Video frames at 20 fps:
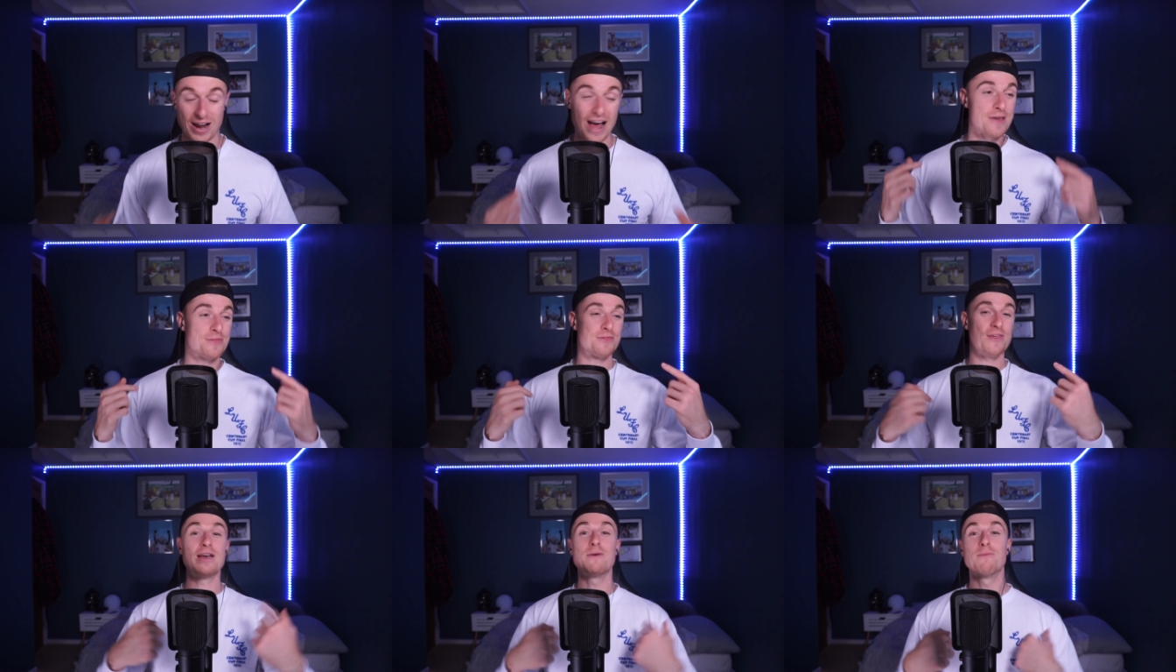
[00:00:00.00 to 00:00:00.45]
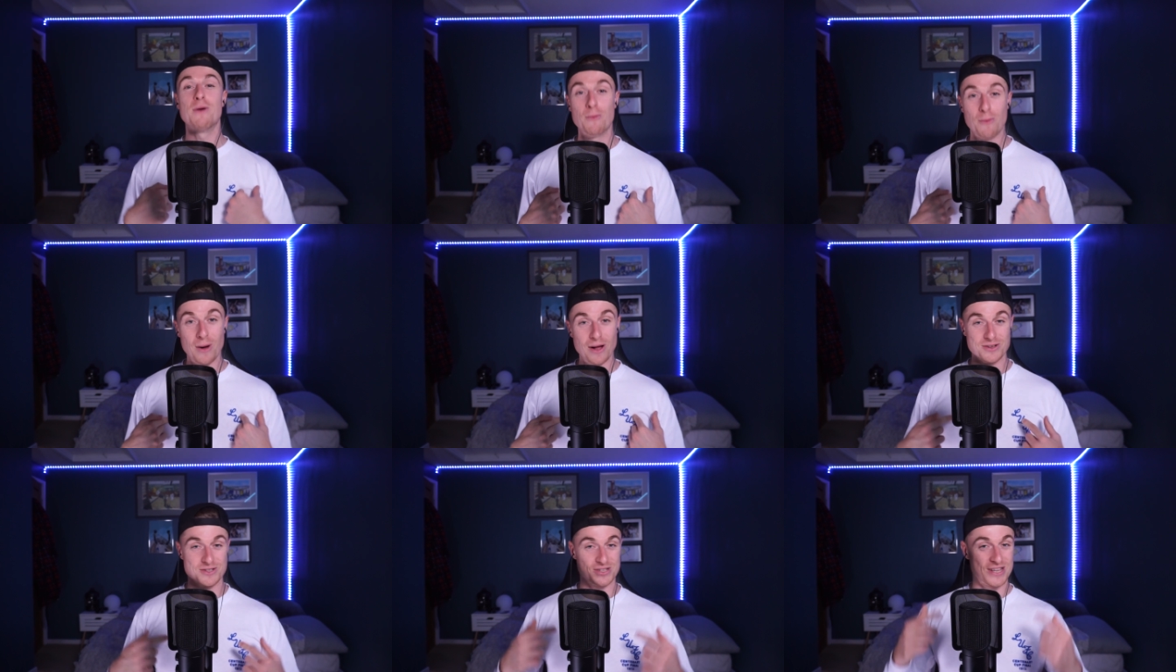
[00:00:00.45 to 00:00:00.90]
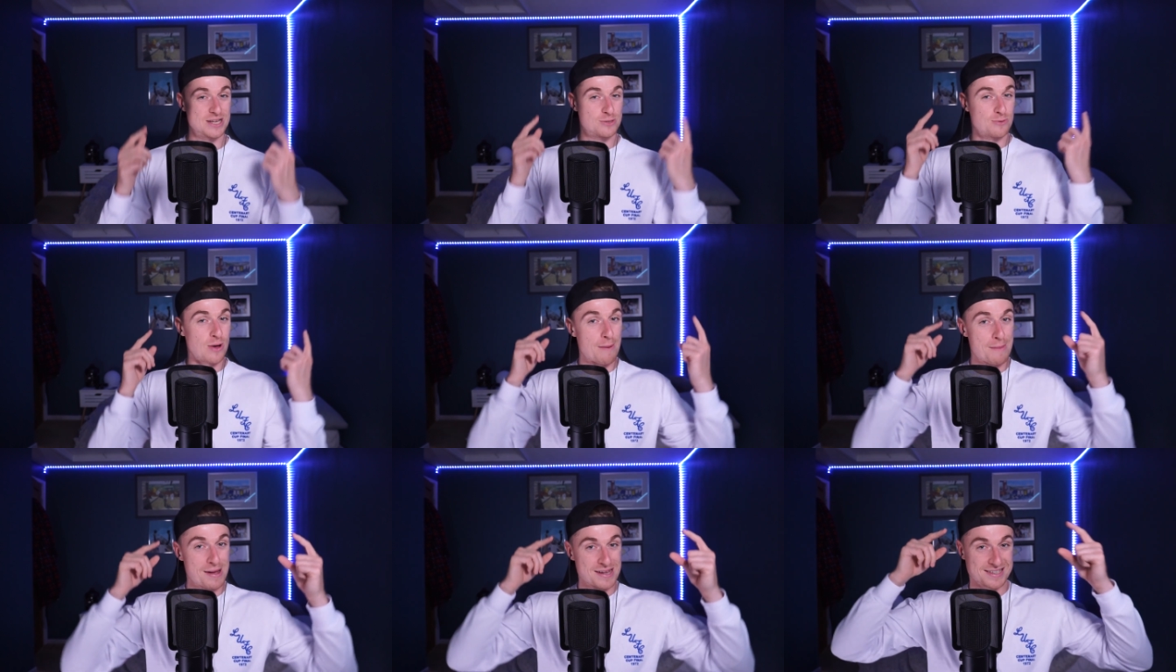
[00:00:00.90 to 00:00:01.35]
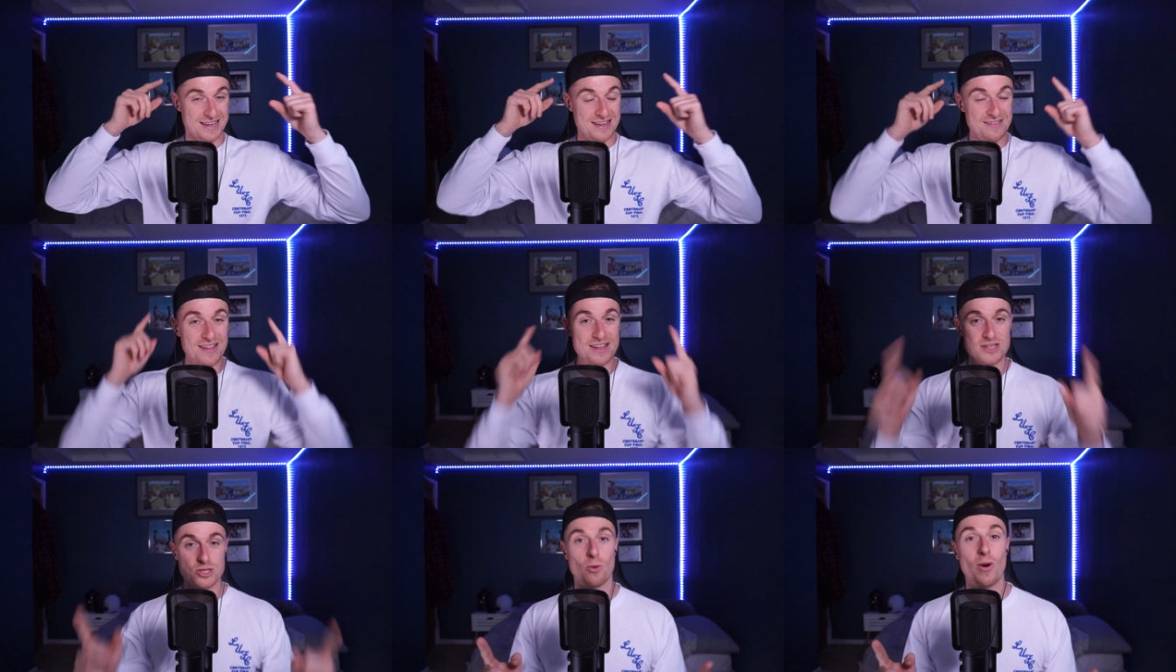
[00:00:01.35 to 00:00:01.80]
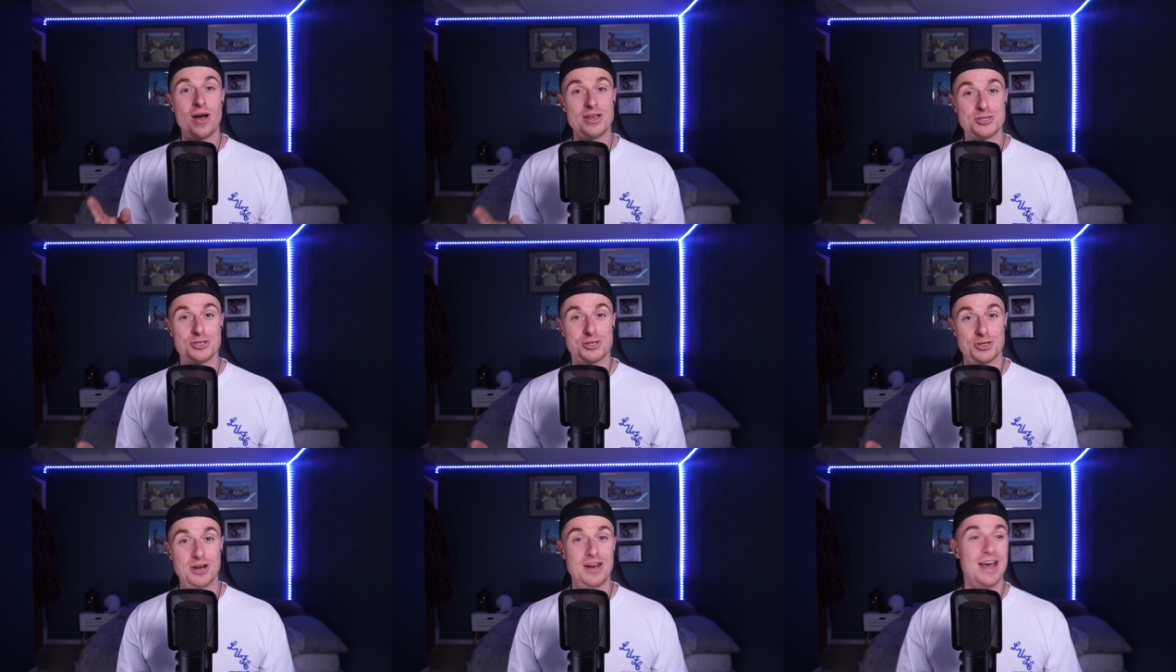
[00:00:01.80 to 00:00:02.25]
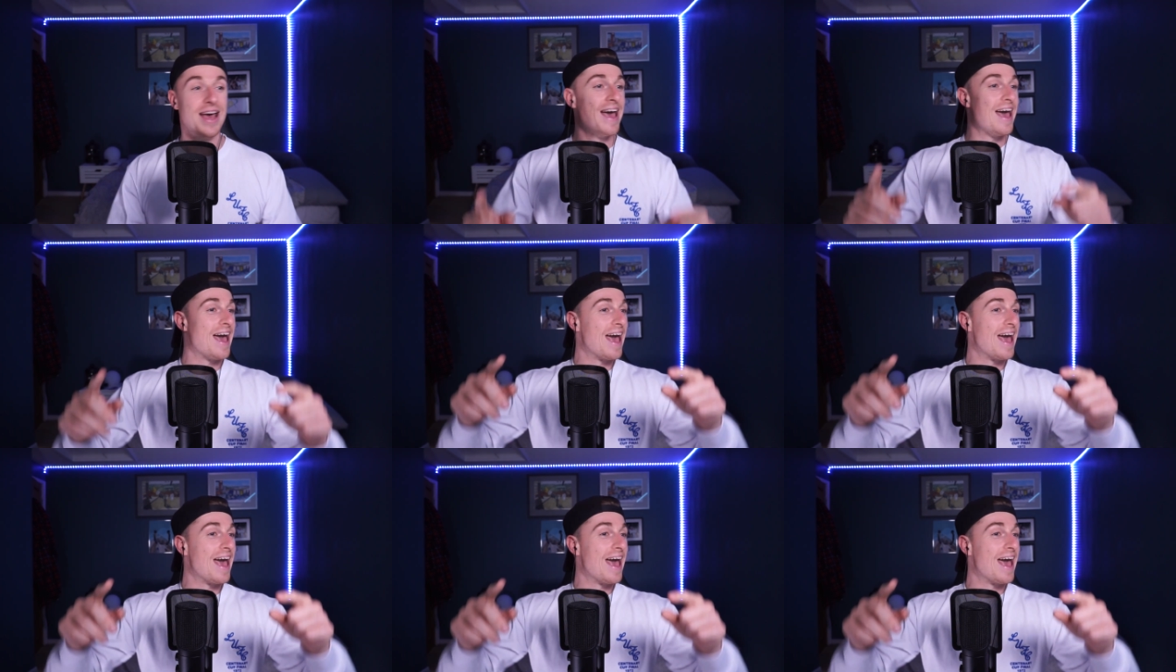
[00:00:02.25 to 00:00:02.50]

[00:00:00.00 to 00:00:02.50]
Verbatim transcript: I think we will, so that's why I'm asking this question.